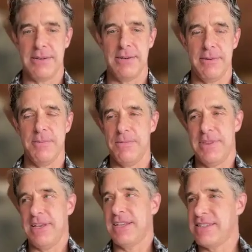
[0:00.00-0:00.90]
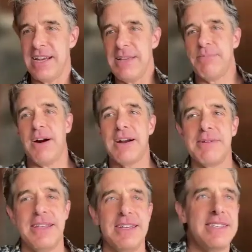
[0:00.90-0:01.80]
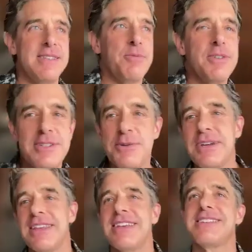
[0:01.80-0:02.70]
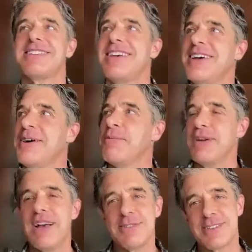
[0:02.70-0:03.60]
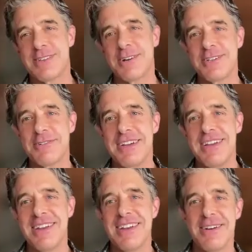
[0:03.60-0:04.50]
the exciting part of this is we're doing this without surgery,